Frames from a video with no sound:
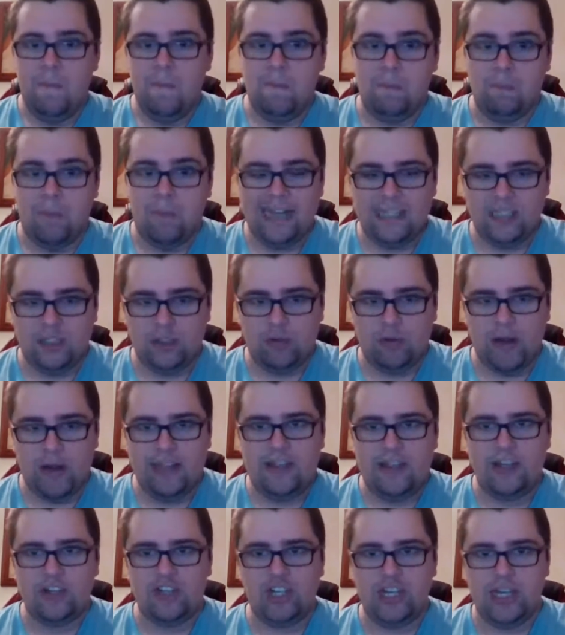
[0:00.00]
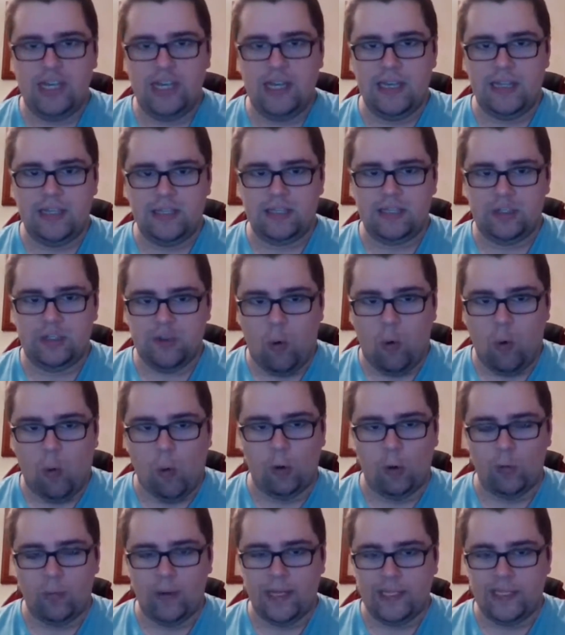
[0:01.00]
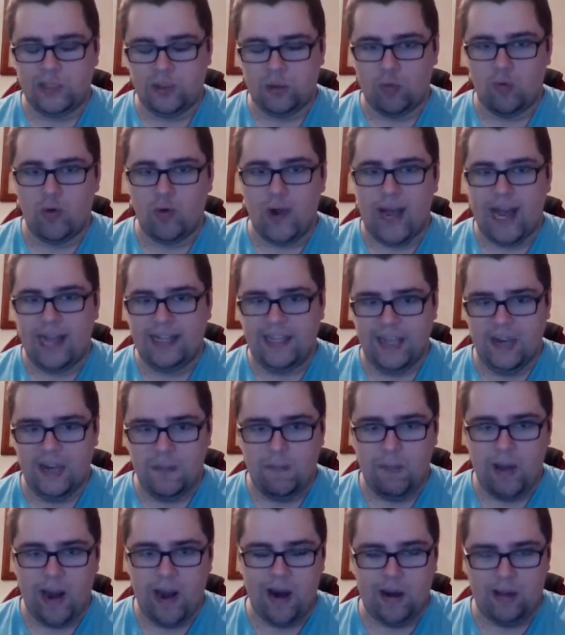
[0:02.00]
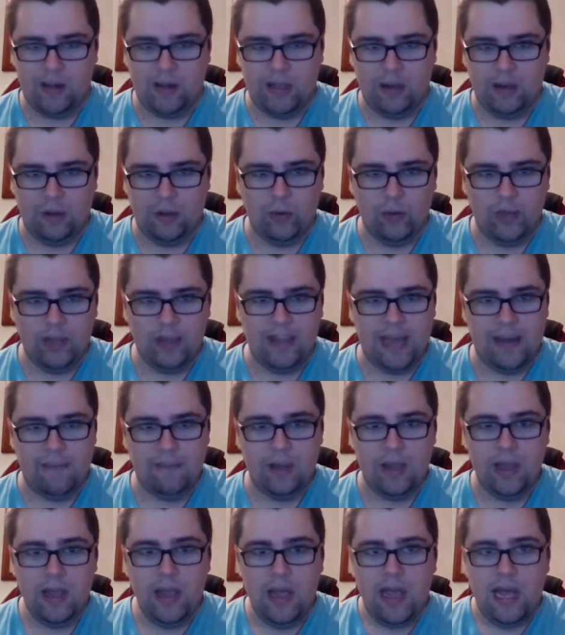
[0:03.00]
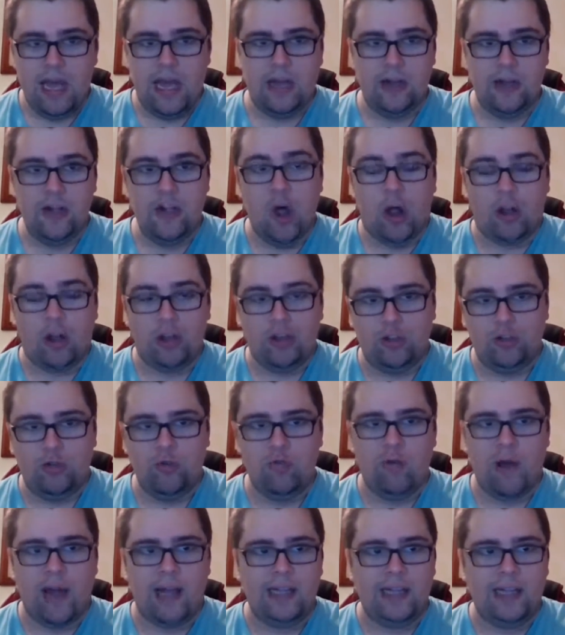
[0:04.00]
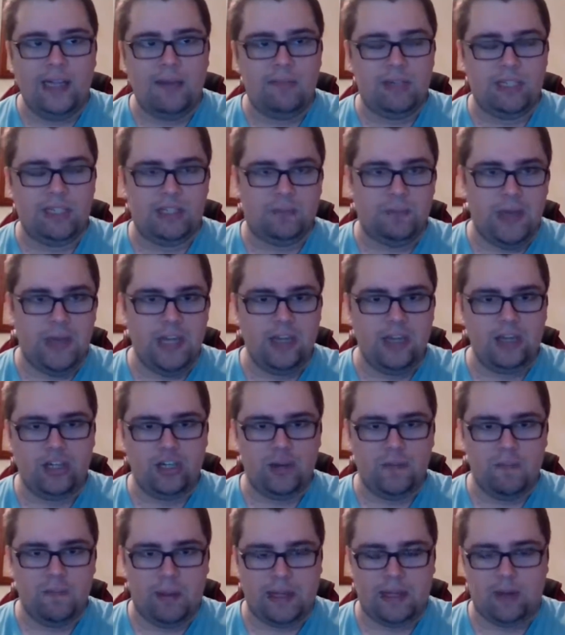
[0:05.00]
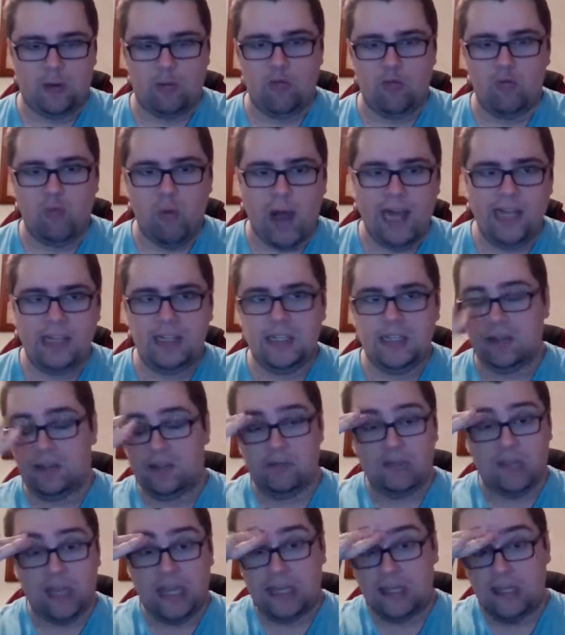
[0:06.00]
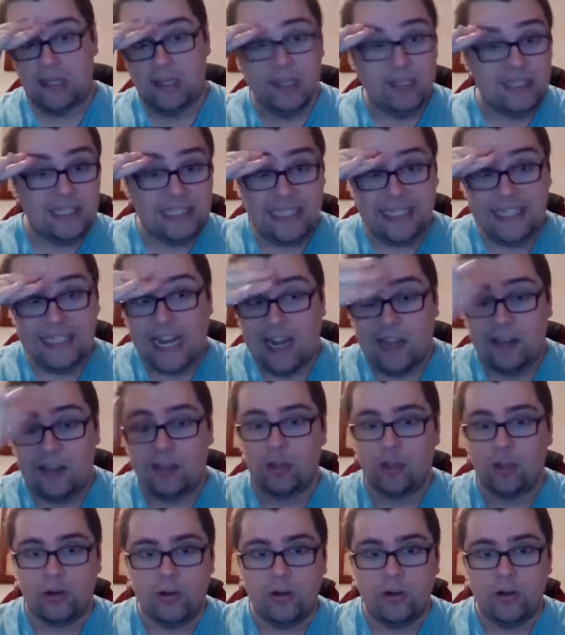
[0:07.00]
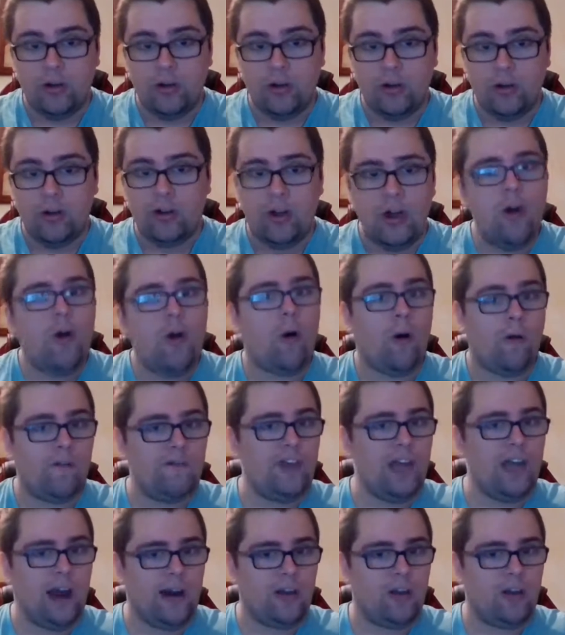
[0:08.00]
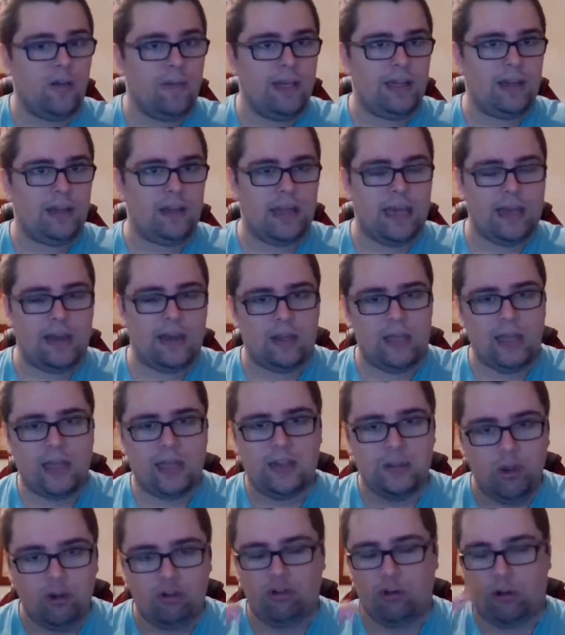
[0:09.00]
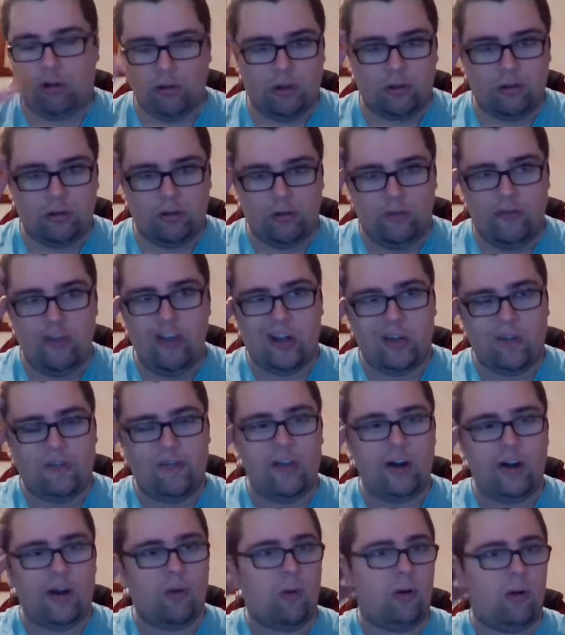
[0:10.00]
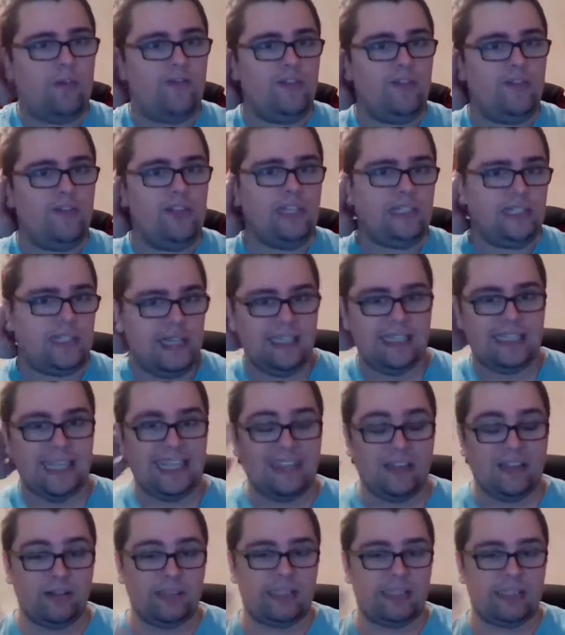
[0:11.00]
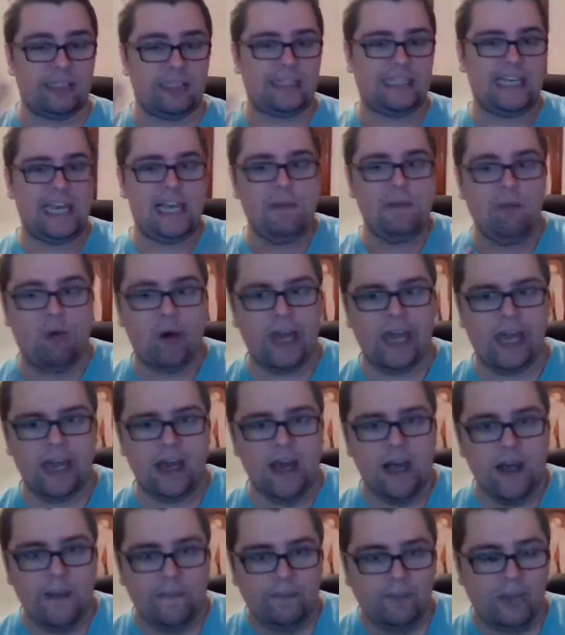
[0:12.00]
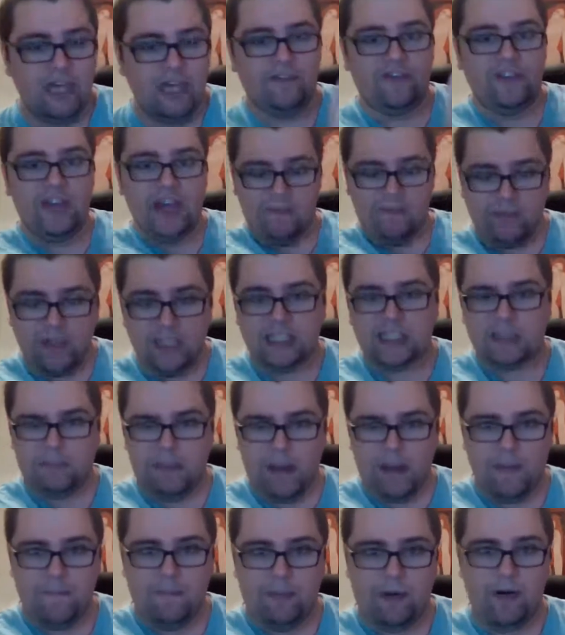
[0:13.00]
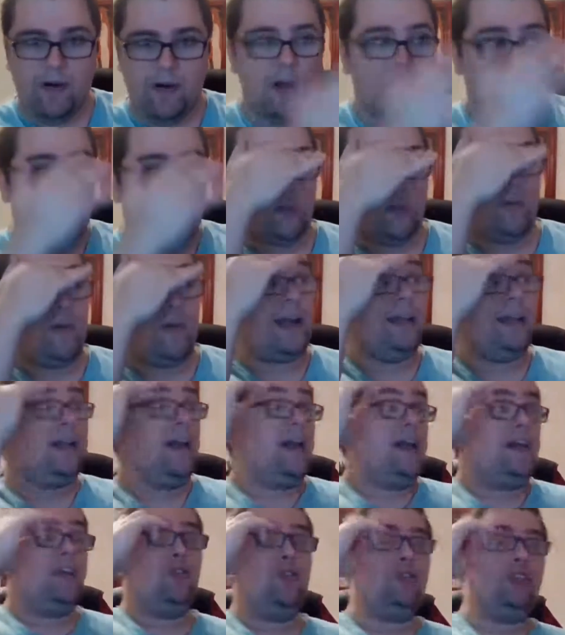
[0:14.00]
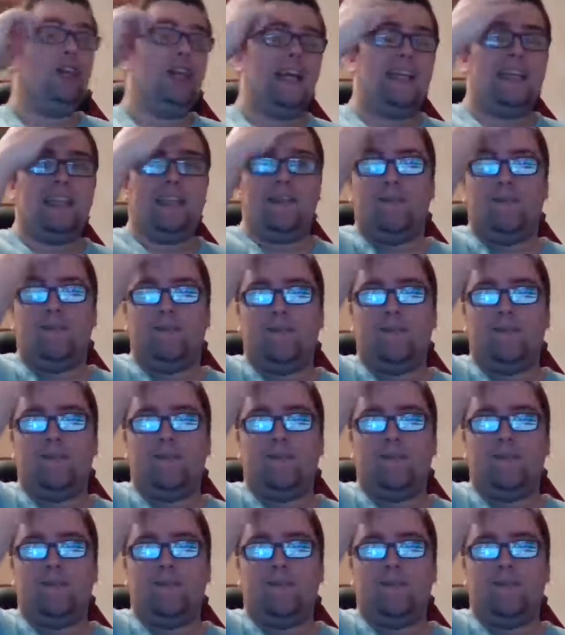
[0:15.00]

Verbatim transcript: My strategy is always to write in parallel with them, and uh, not to write them a speech, but to write like the skeleton of the argument, like like not not to feel feel all of these things, and the same way give them this paper to write. Usually,